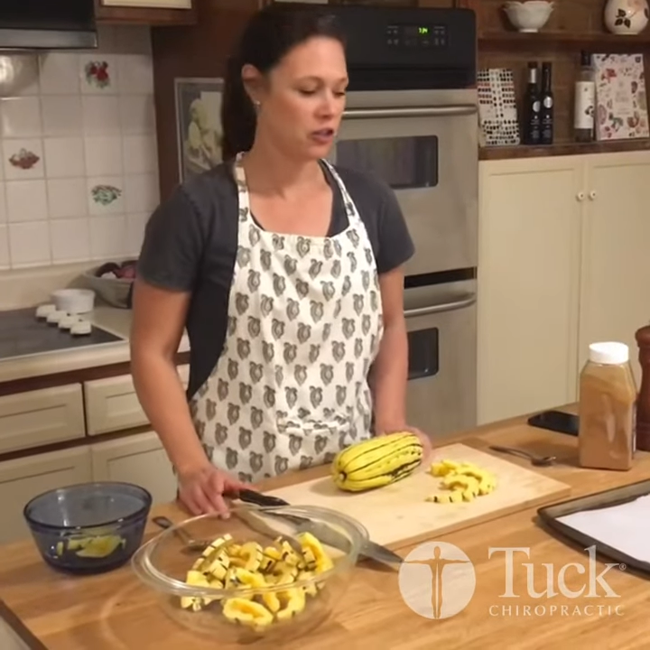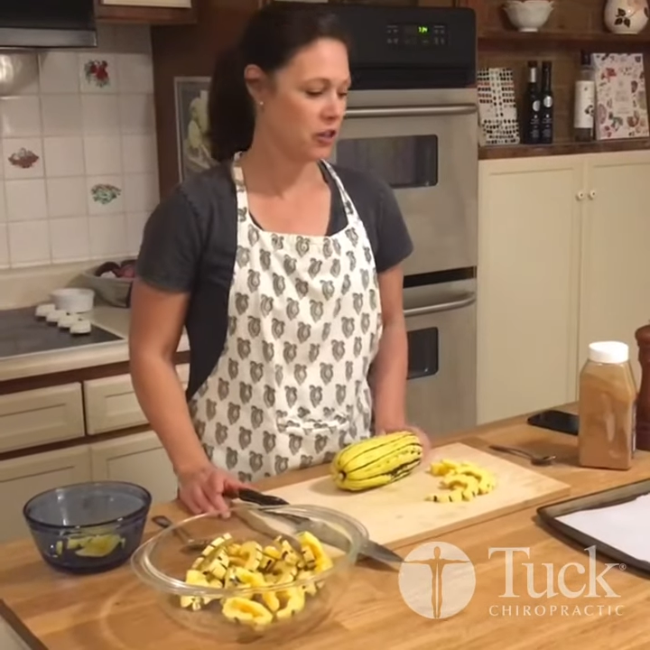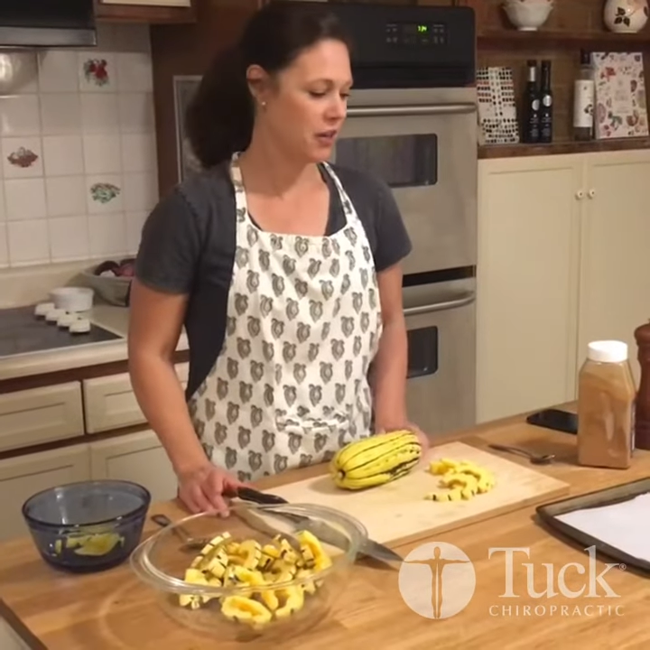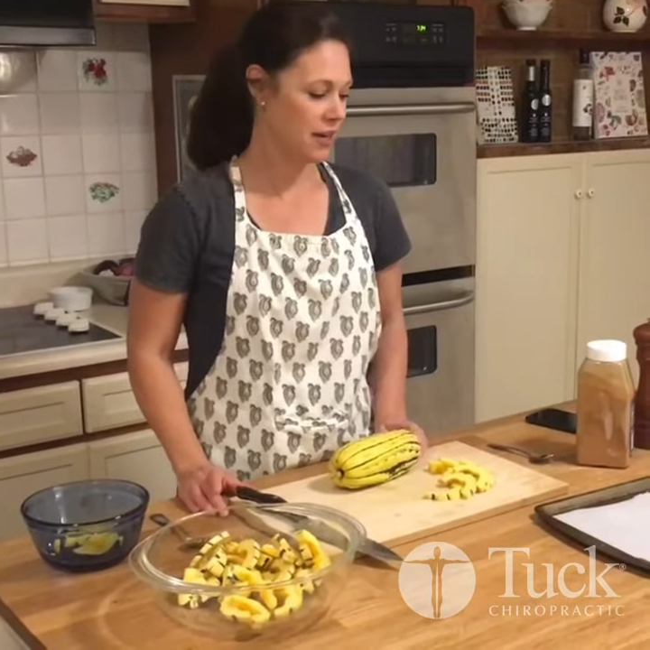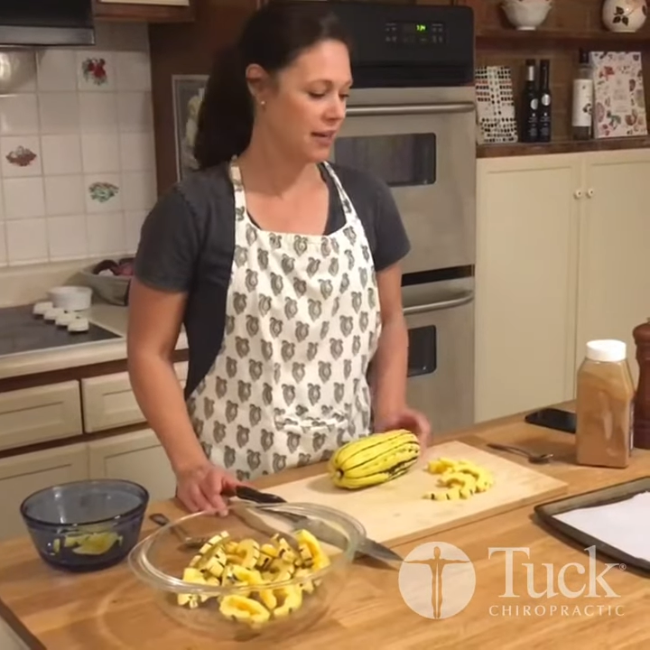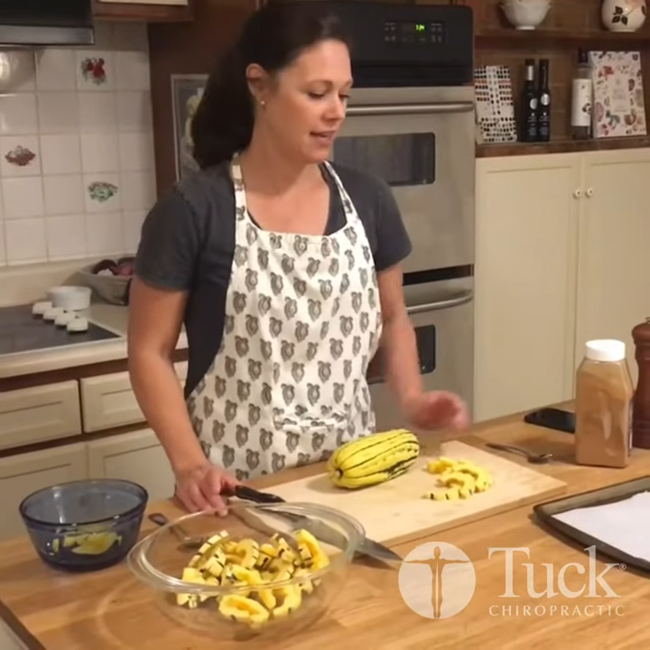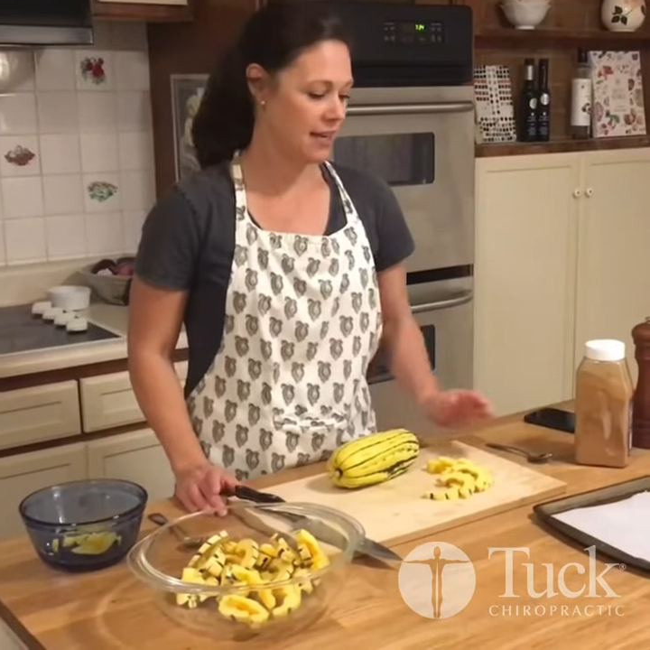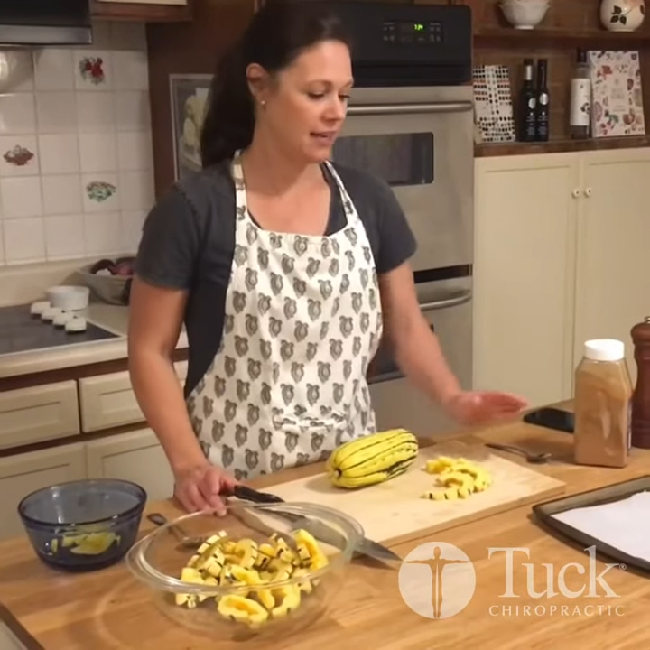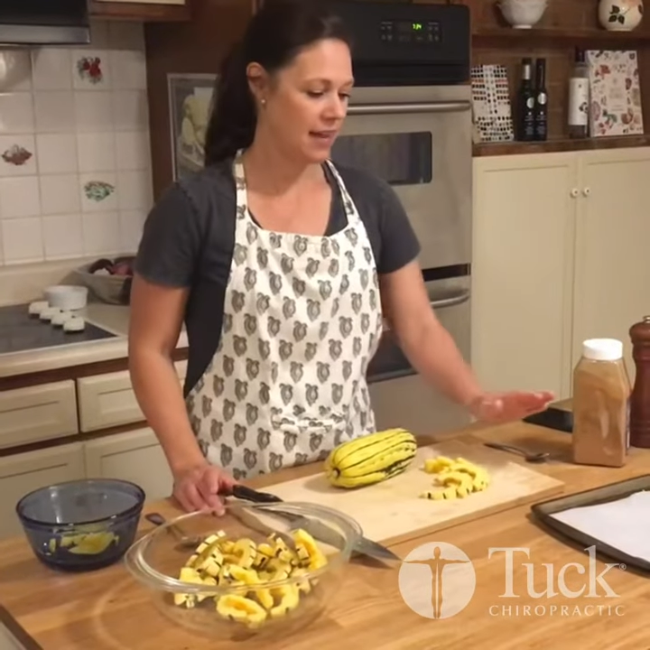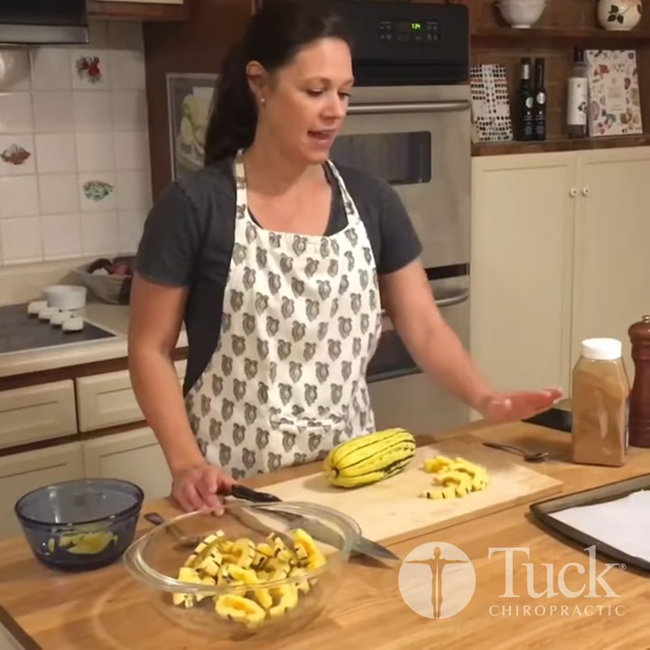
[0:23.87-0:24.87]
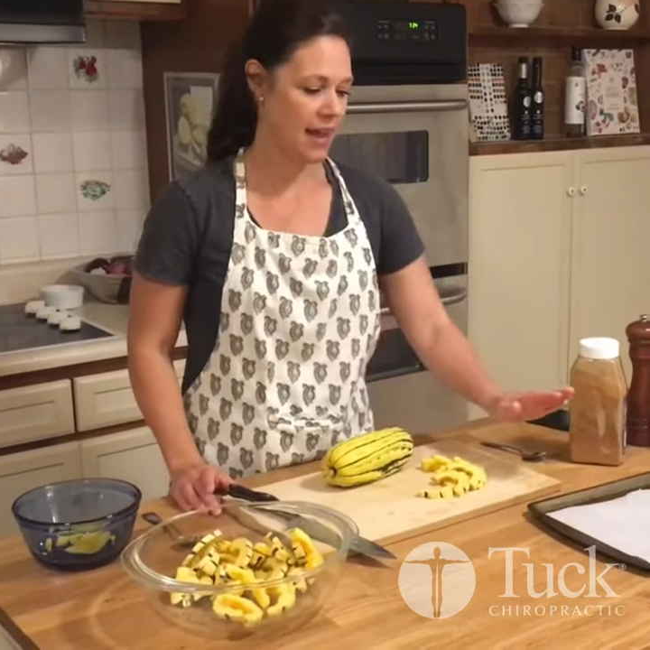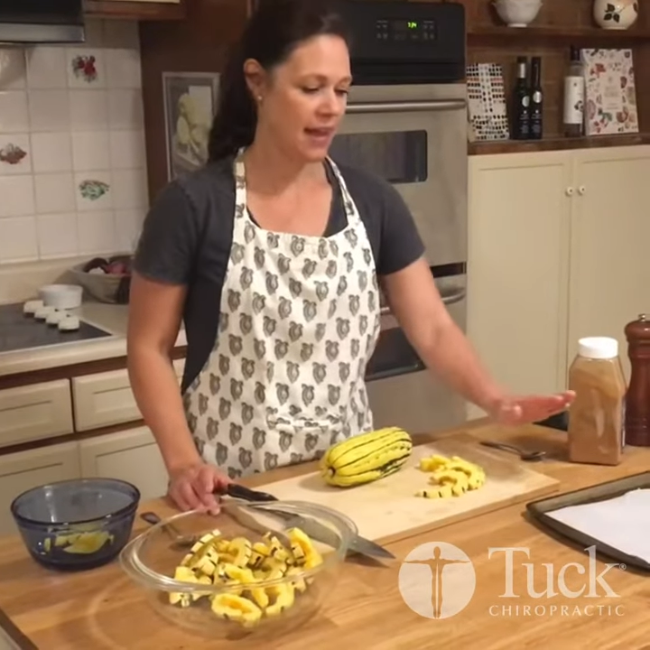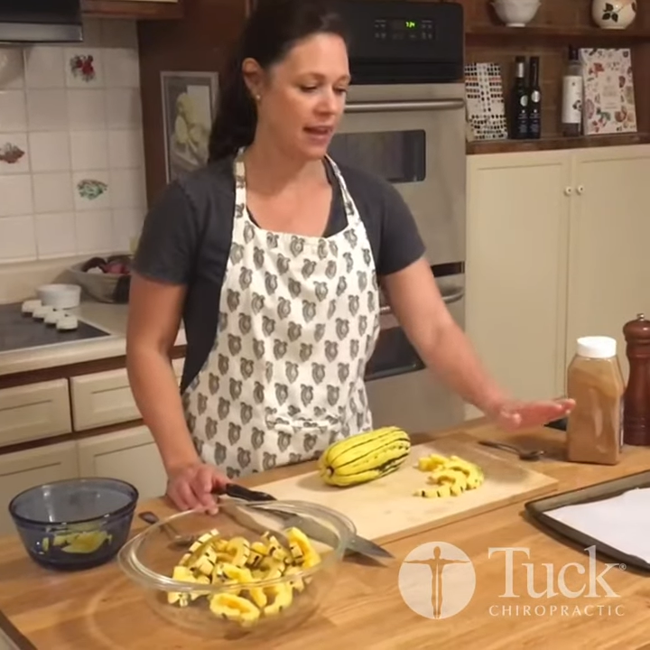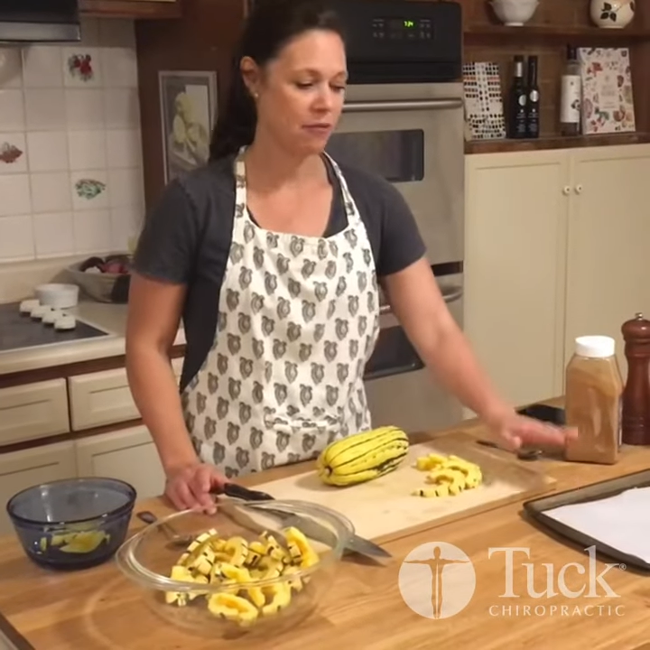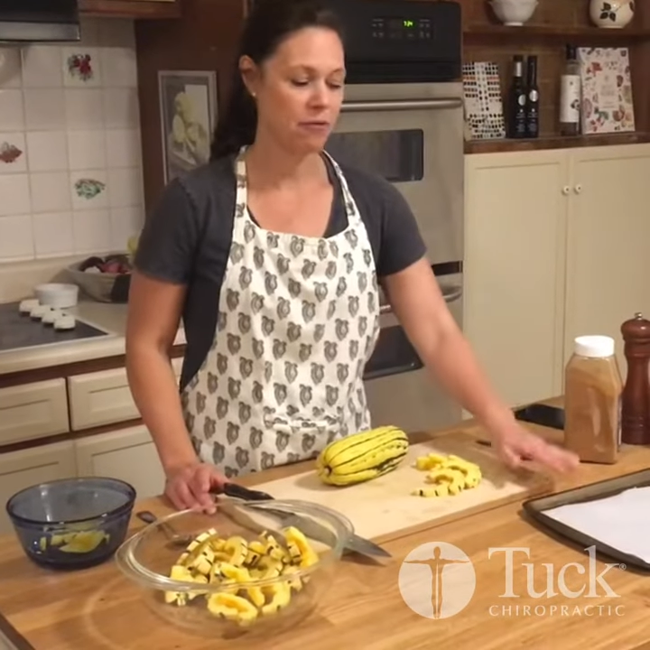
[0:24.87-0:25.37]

you're gonna need a